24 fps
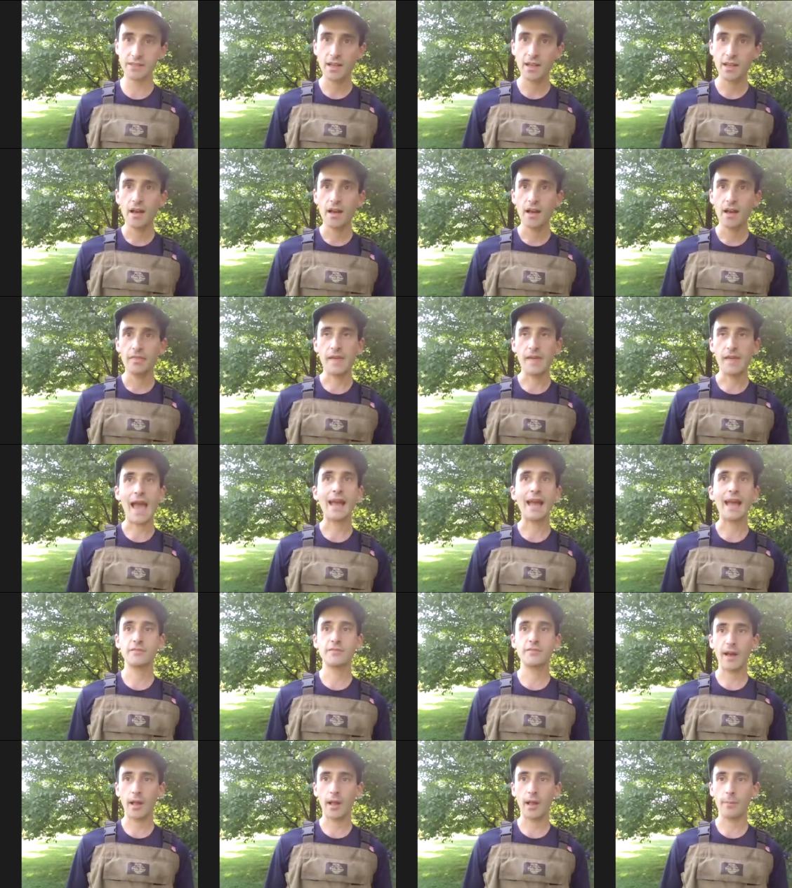The egg
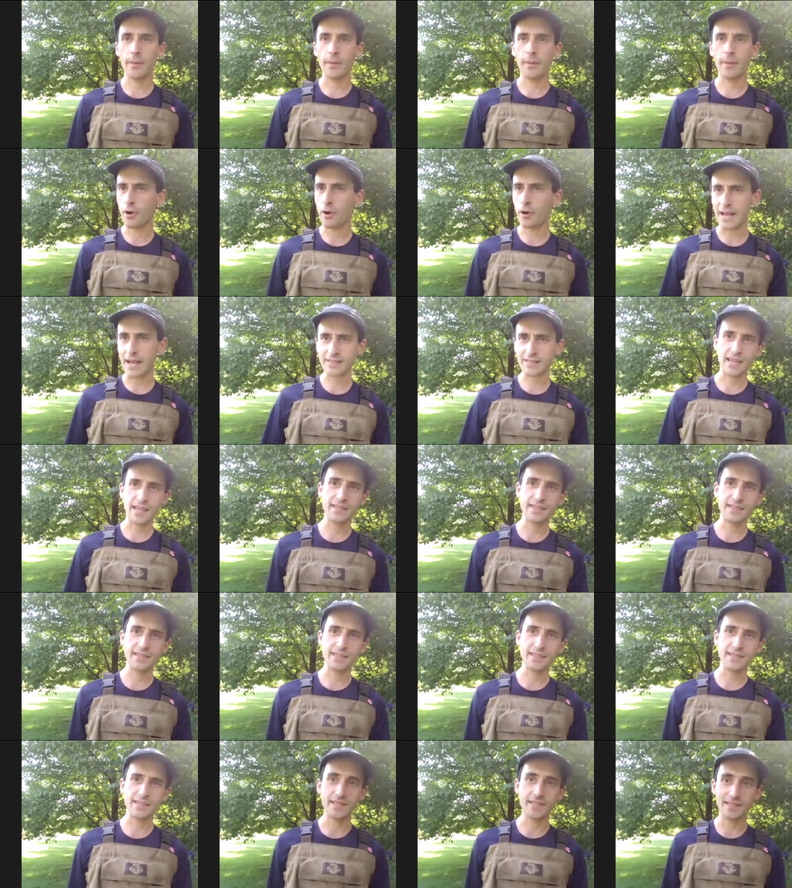development process
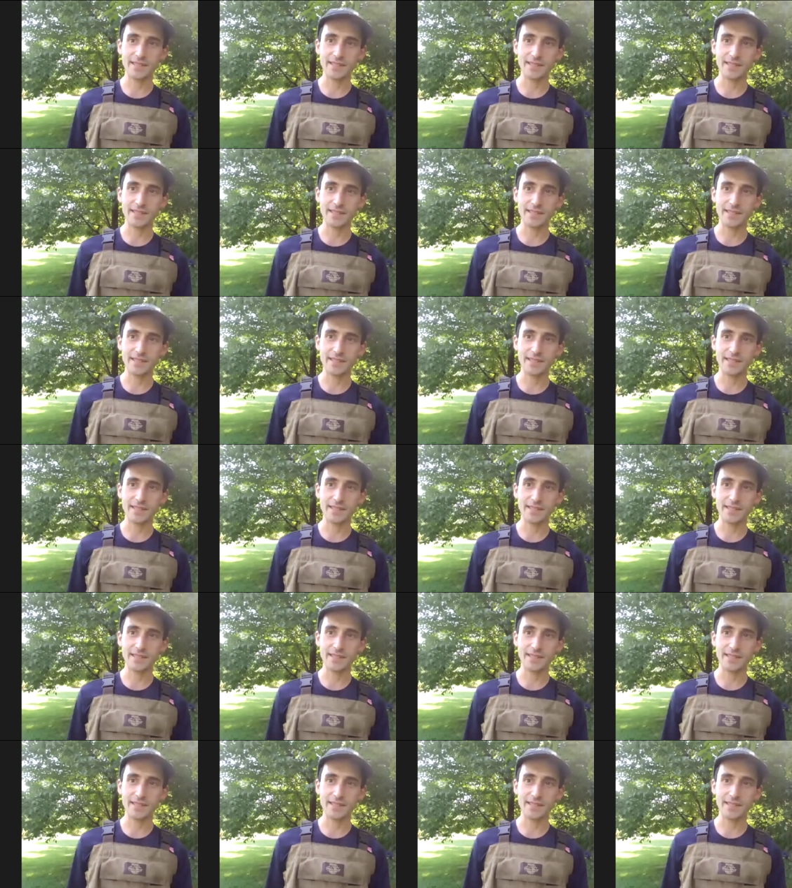itself